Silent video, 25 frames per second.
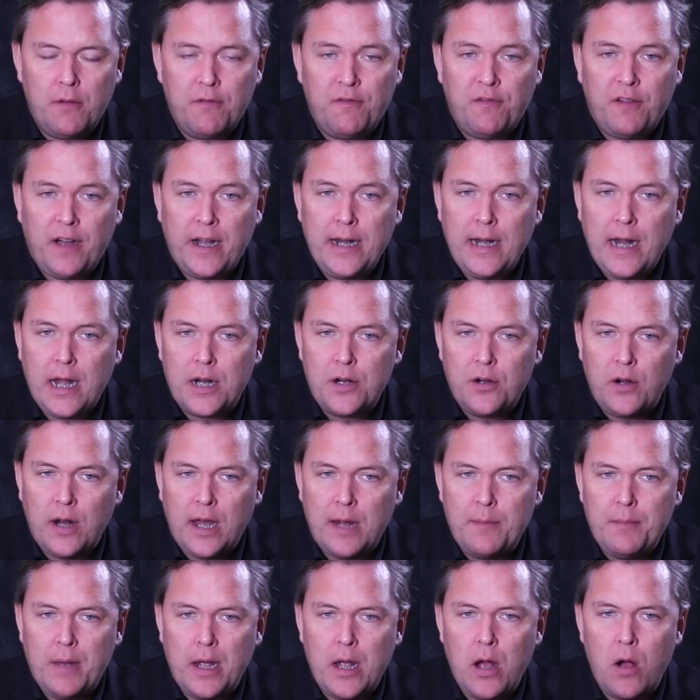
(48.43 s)
finely
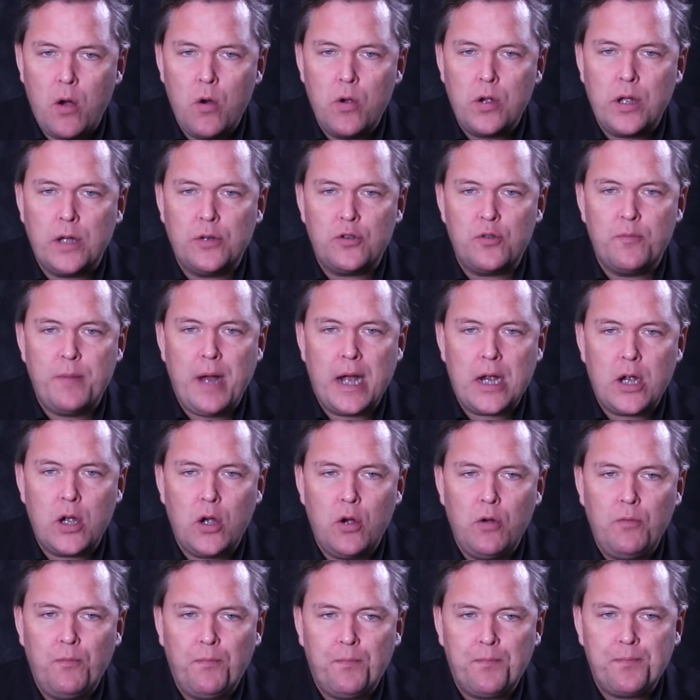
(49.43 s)
underlined by oak and
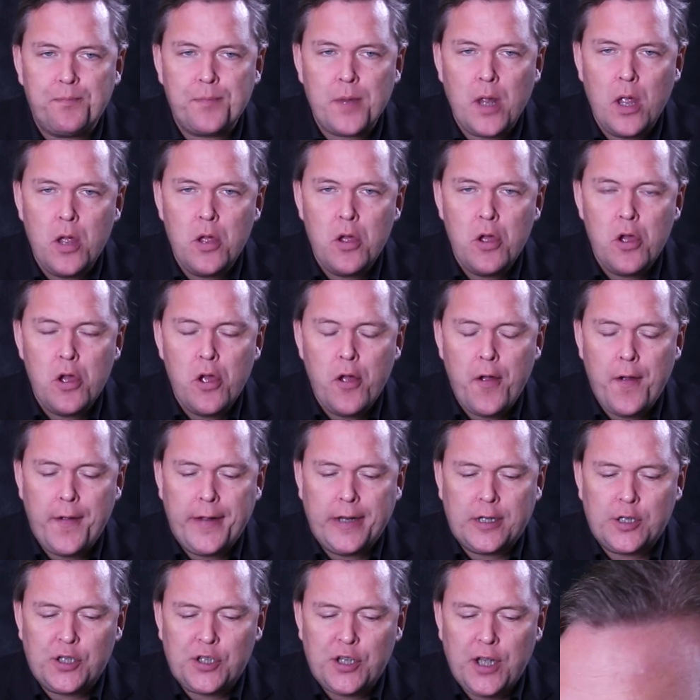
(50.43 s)
tobacco.
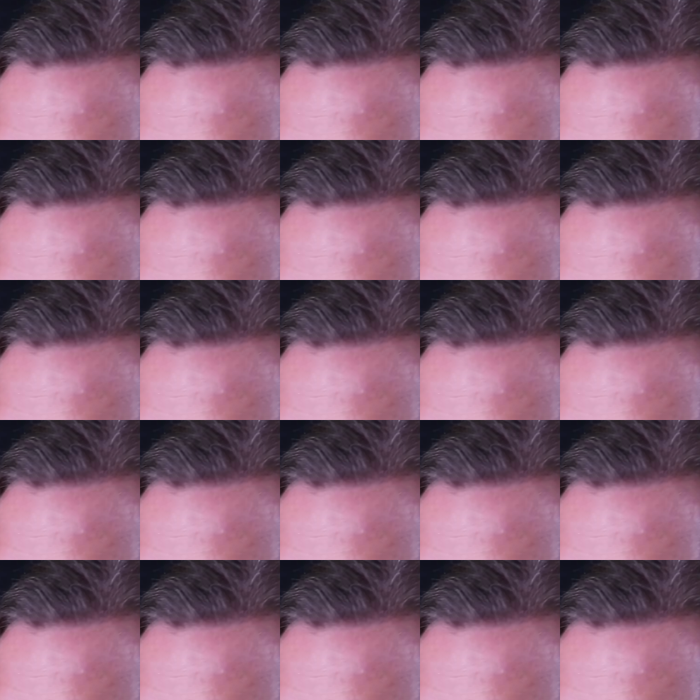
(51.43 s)
It's